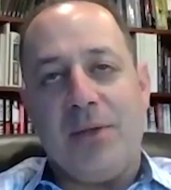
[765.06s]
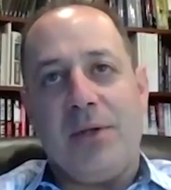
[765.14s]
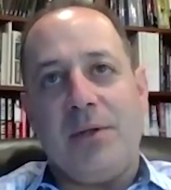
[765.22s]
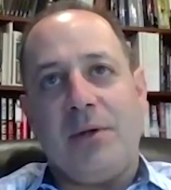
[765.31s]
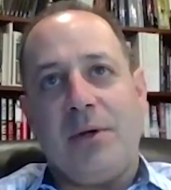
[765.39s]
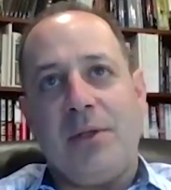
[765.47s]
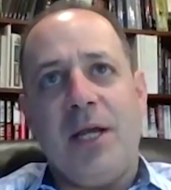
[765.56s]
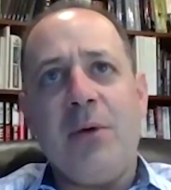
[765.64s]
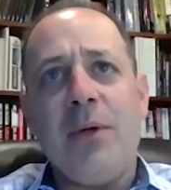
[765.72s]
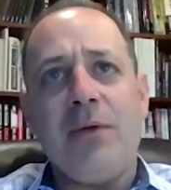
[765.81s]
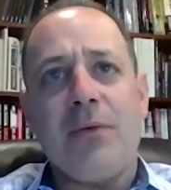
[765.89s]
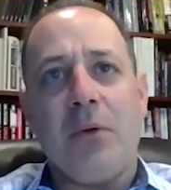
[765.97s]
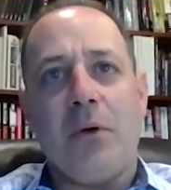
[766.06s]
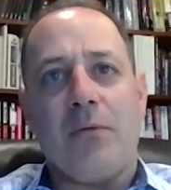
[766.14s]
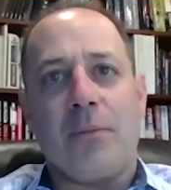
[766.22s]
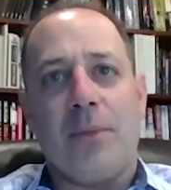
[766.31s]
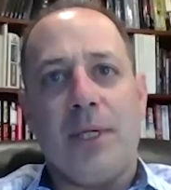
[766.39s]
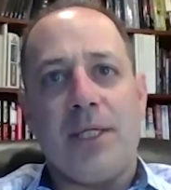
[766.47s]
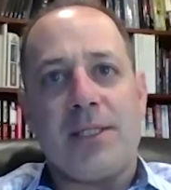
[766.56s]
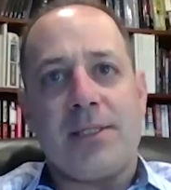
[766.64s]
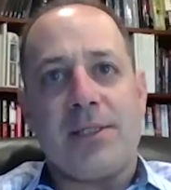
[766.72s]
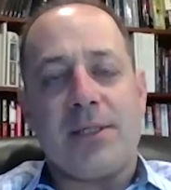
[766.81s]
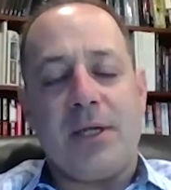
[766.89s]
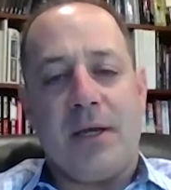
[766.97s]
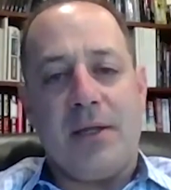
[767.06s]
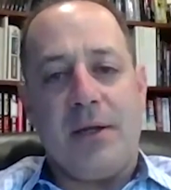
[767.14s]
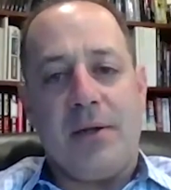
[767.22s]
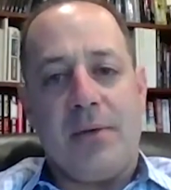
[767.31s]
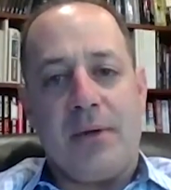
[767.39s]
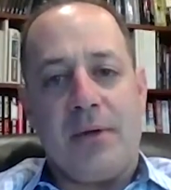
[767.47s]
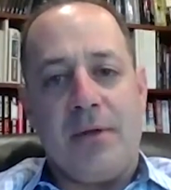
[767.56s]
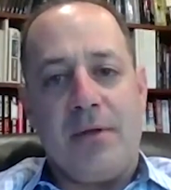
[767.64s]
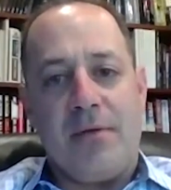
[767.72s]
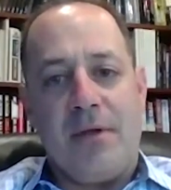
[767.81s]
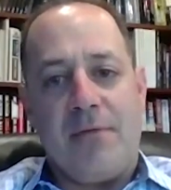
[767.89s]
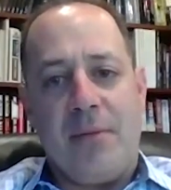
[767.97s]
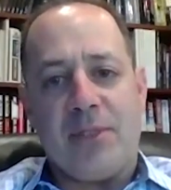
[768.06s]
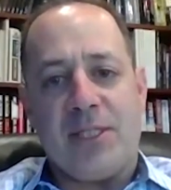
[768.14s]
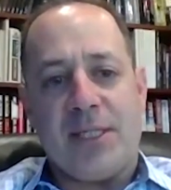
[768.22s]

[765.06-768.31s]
the equity rollover piece, if I'm